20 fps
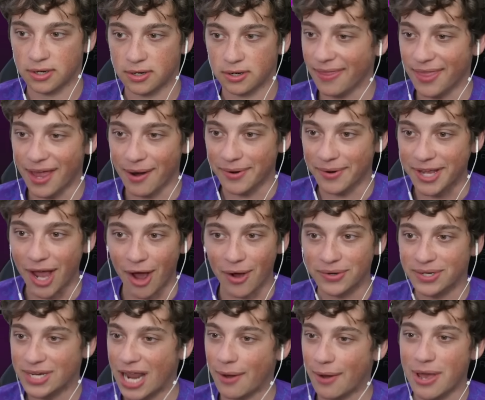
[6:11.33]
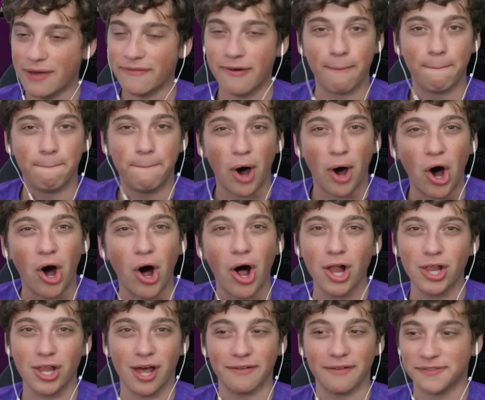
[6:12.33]
And there we go. Now we have a
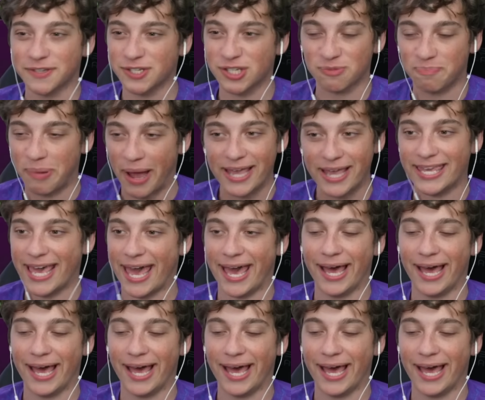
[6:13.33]
ball of spike